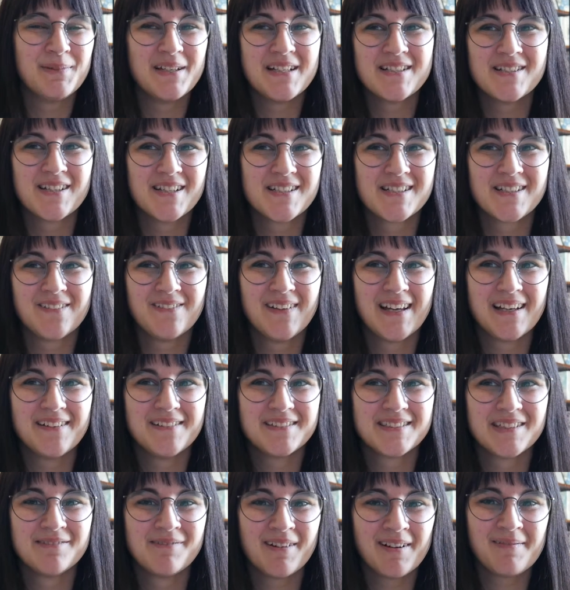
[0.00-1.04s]
big chest of Legos
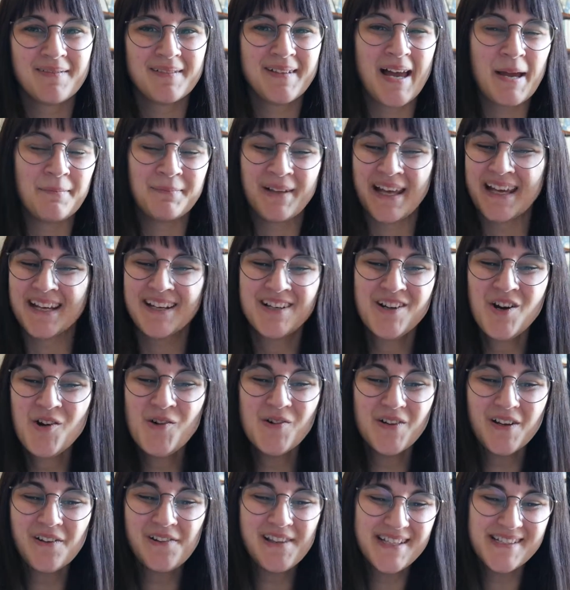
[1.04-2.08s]
somewhere. I'm like,
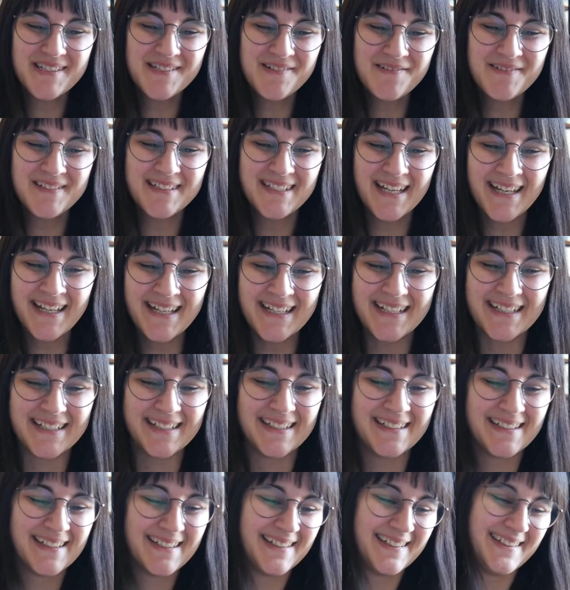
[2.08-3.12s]
let's go get
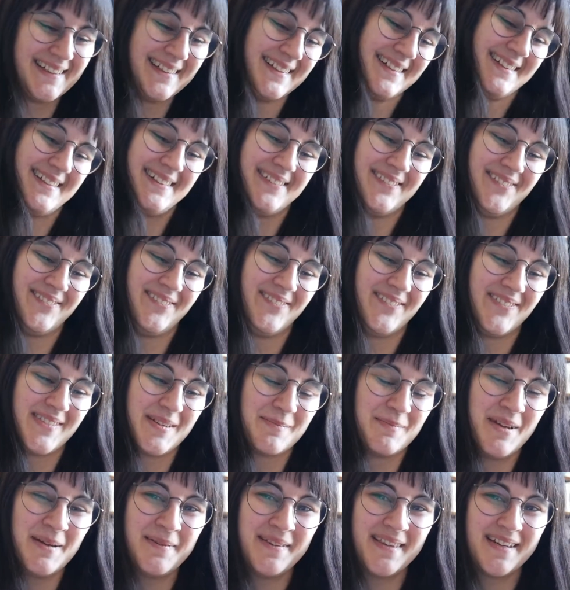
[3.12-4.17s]
it.
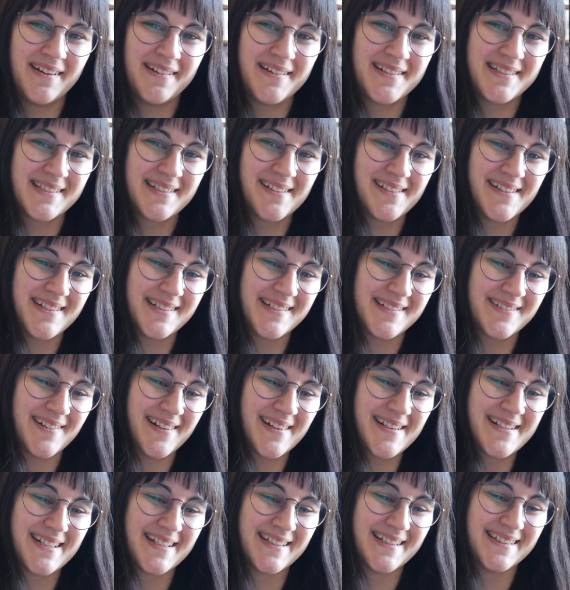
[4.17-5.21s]
Maybe there are still
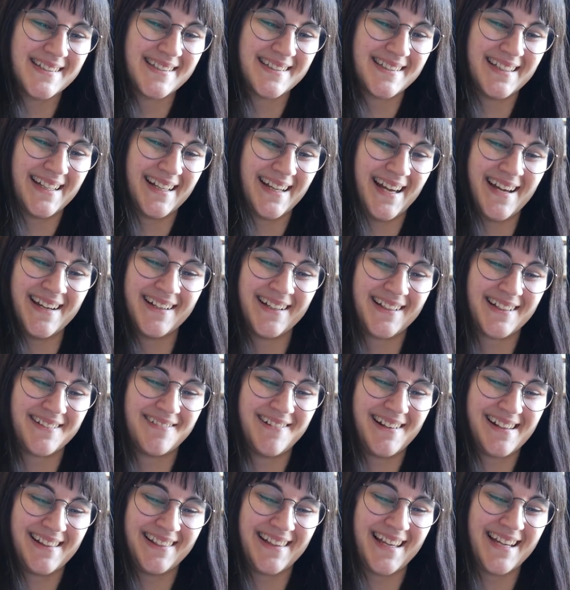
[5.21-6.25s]
instructions. And I
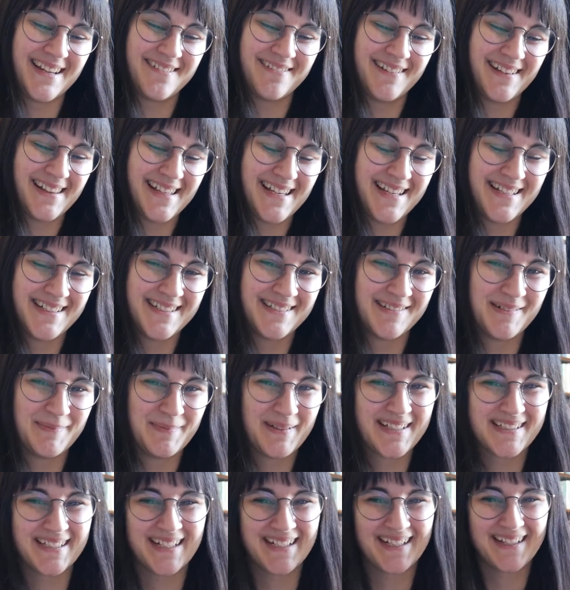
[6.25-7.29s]
got like really into it
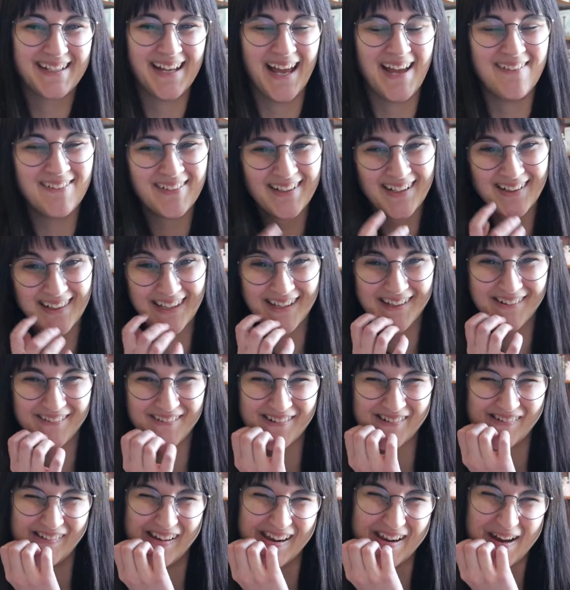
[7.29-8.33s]
because I didn't have any Lego
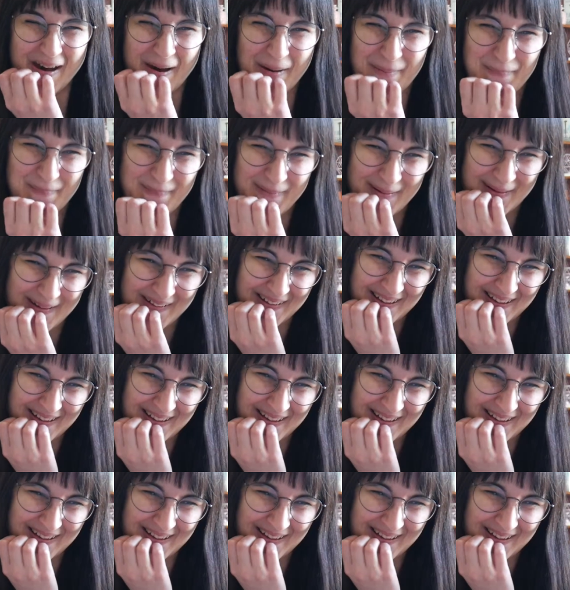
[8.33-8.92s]
growing up.